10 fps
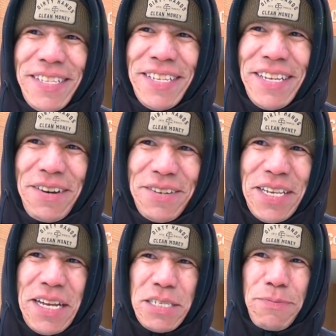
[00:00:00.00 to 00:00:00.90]
DO
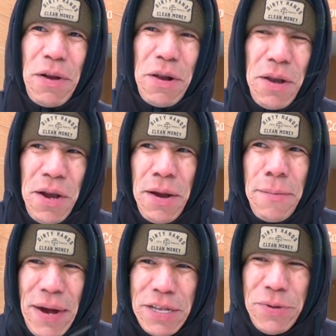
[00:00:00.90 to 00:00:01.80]
sentence, but
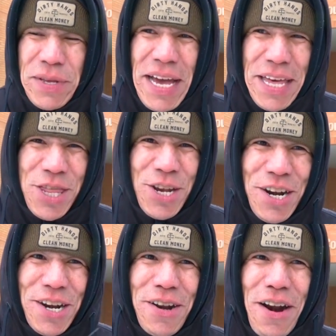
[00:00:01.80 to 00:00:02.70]
by doing that
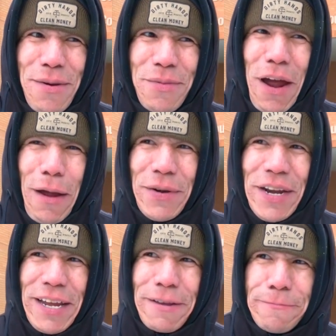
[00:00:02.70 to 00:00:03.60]
third armed
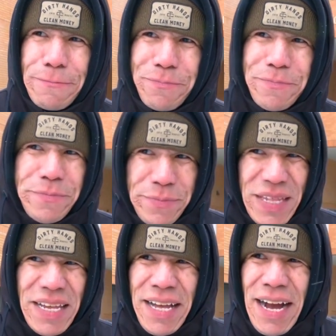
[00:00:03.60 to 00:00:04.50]
robbery,
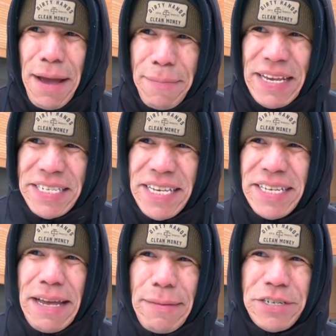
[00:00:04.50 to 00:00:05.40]
I basically
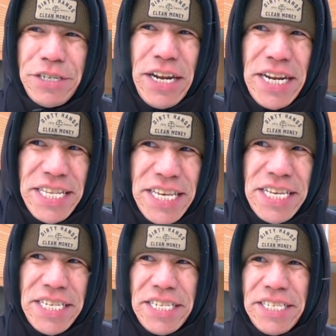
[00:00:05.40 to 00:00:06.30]
demonstrated to
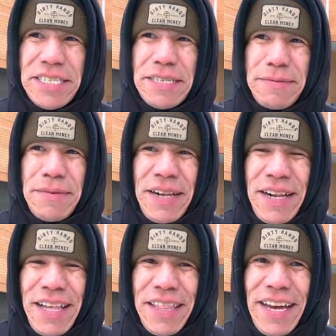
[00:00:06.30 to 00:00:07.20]
the system
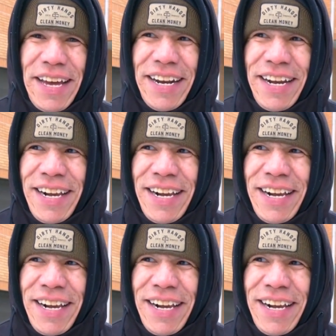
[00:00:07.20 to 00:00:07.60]
that